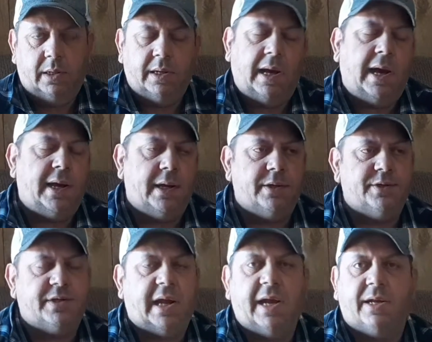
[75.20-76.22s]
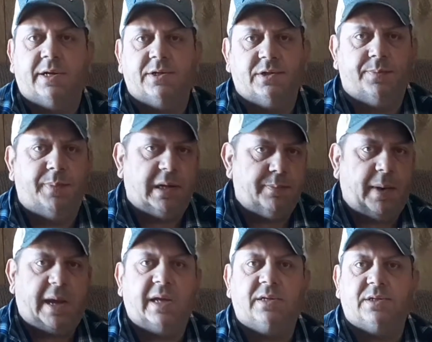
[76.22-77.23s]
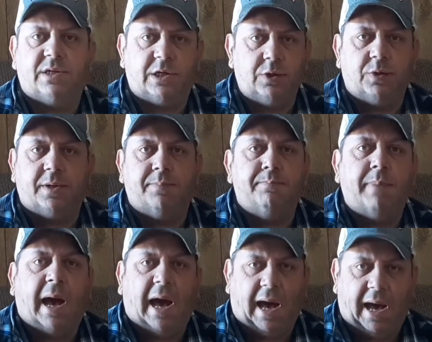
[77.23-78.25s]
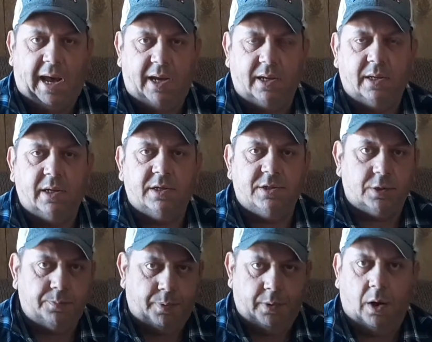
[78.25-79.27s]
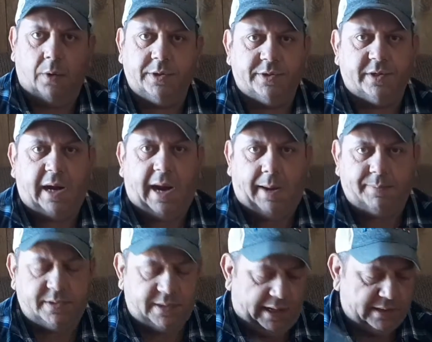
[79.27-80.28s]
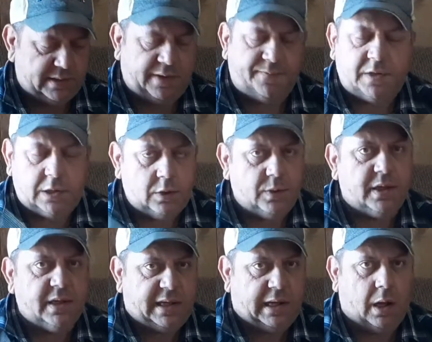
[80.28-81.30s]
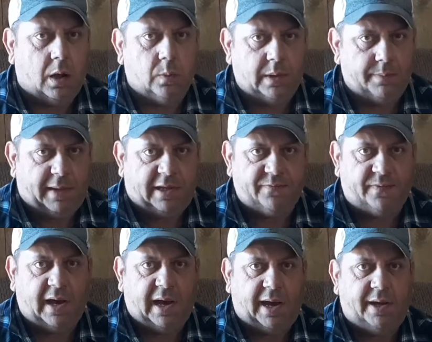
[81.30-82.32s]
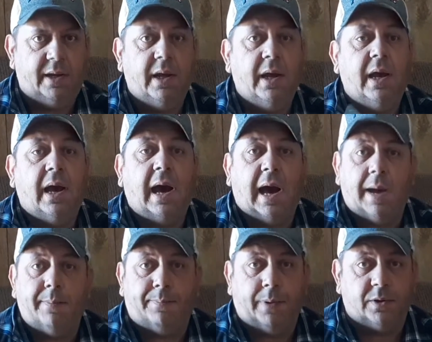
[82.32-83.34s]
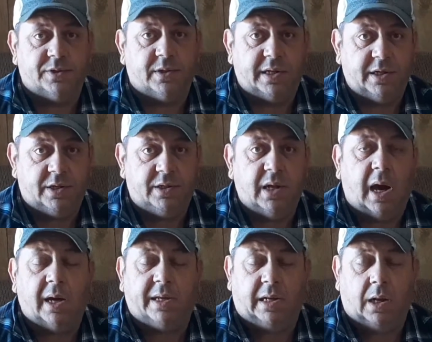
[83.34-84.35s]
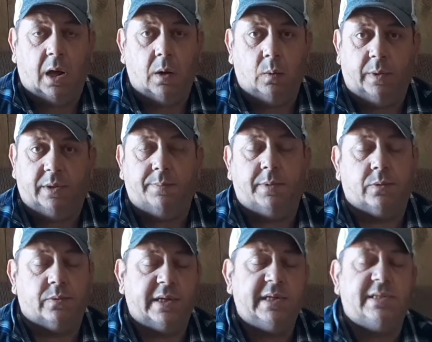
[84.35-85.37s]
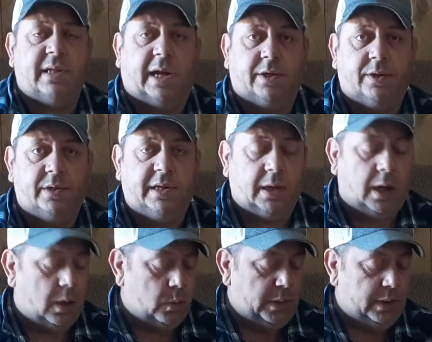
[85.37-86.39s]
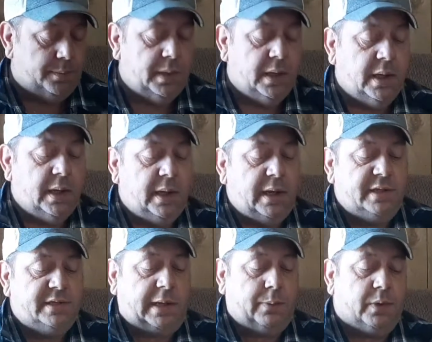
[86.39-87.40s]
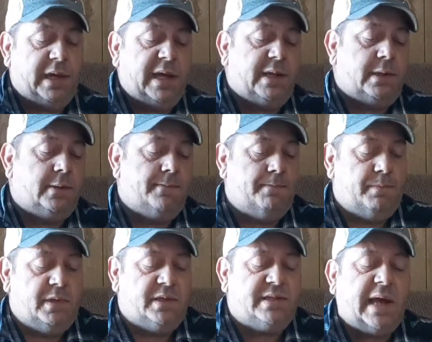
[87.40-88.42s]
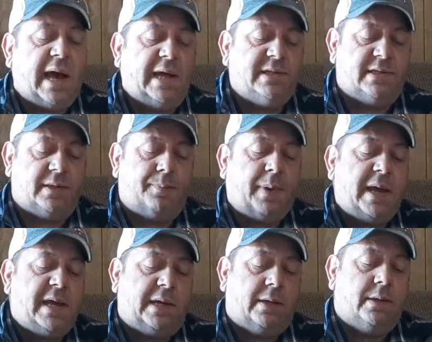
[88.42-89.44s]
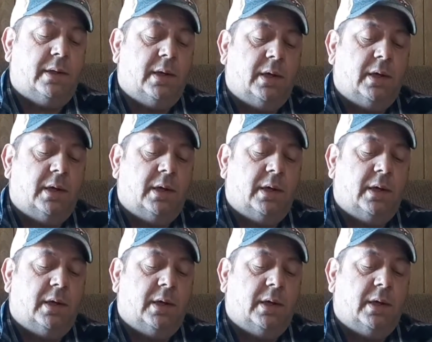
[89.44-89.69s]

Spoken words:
Now, I understand there's the big pans that you can buy to put on your traps, and that's, if you can get along with them, that's fine. I personally could not get along with them, and the reason I couldn't get along with them is they were hitting the sides of the pan